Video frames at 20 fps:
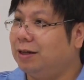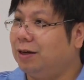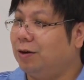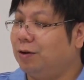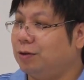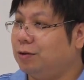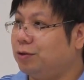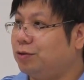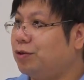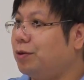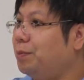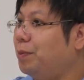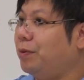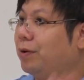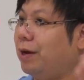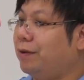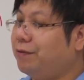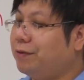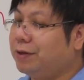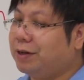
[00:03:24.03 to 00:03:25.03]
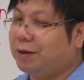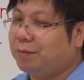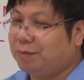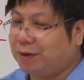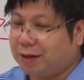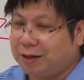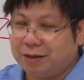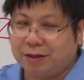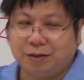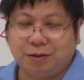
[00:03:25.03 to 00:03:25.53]
Or you triple every
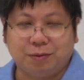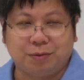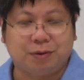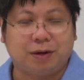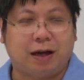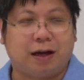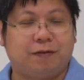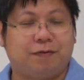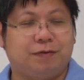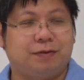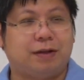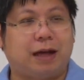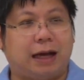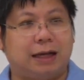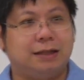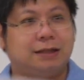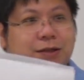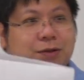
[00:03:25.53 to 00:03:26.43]
number, you will have 9